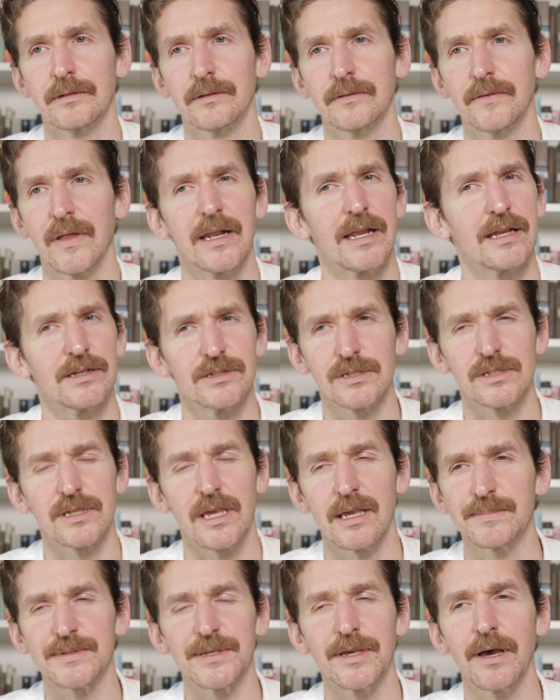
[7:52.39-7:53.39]
that he just
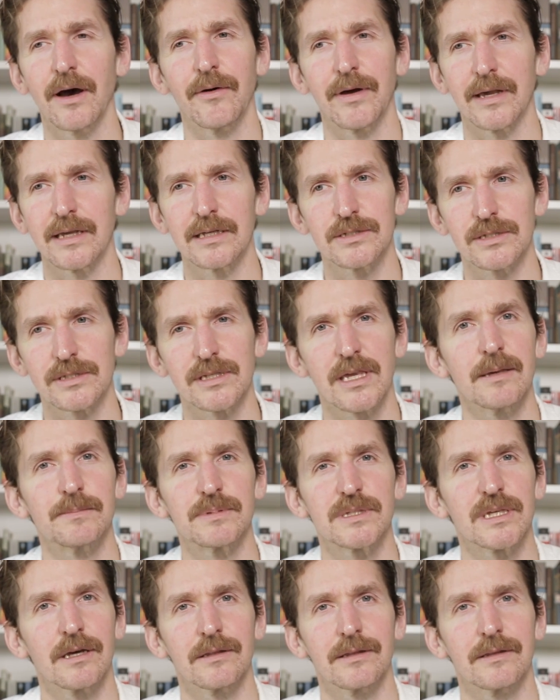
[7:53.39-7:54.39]
keeps going. He just
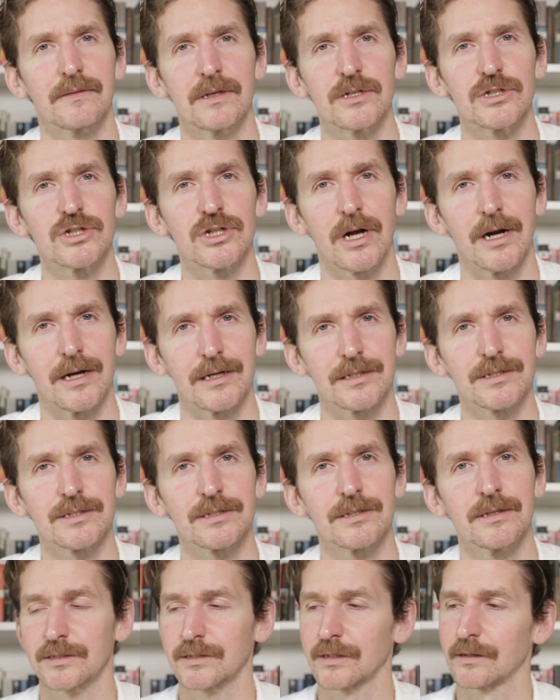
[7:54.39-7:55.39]
keeps killing these sharks.
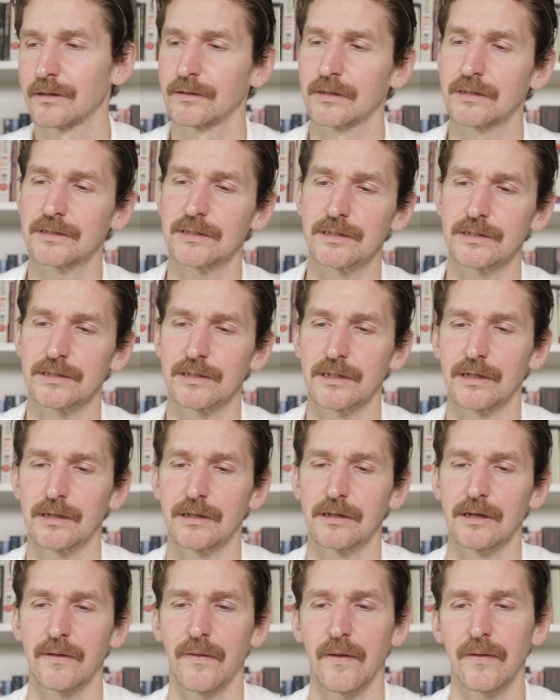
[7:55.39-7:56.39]
So this is,
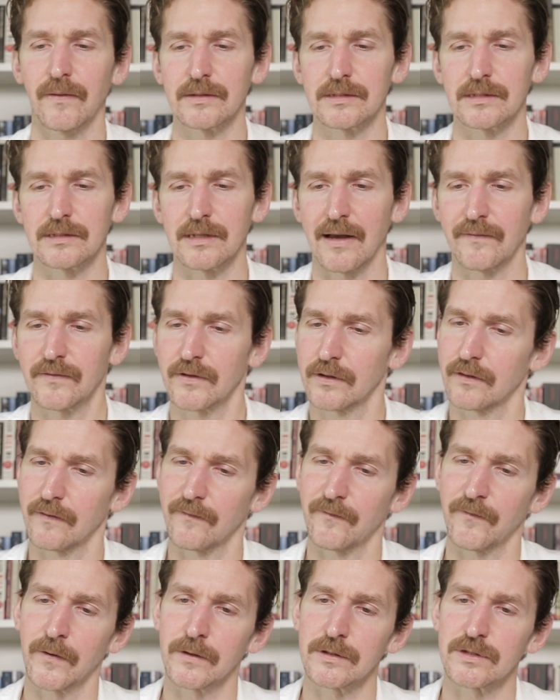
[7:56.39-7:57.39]
I think this is after the
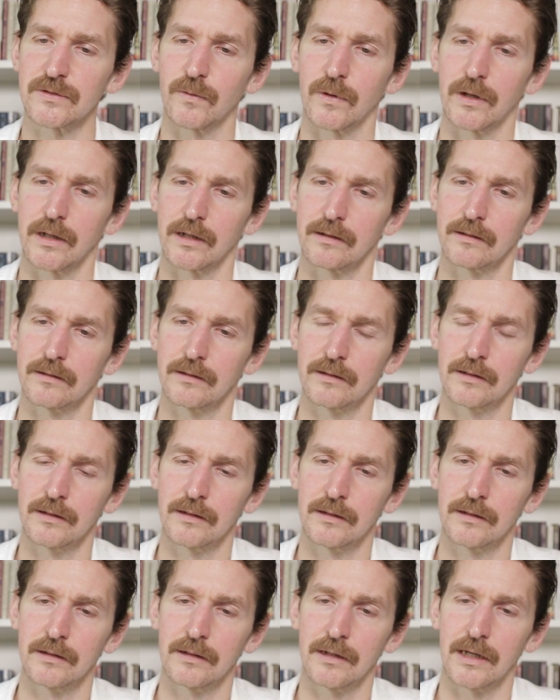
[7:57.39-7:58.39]
first one
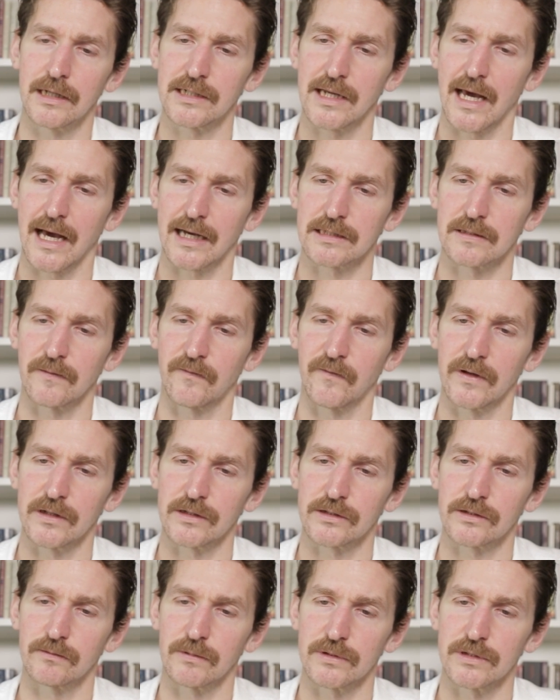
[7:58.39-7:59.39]
attacks the
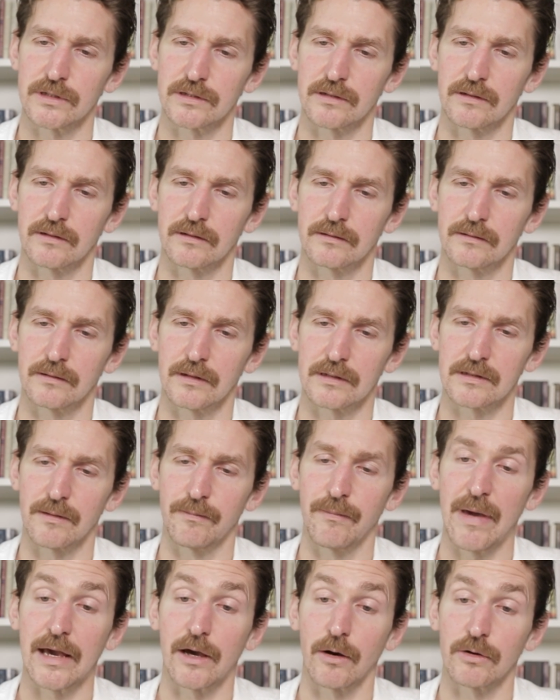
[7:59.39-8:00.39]
fish, which is it's a
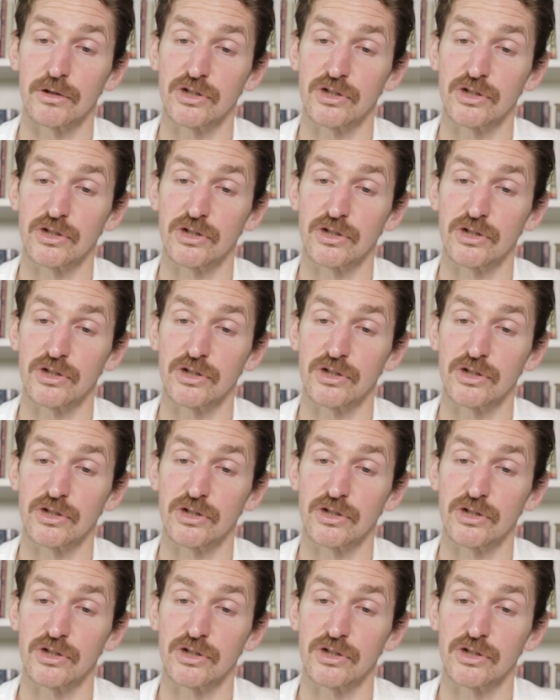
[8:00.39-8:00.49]
mako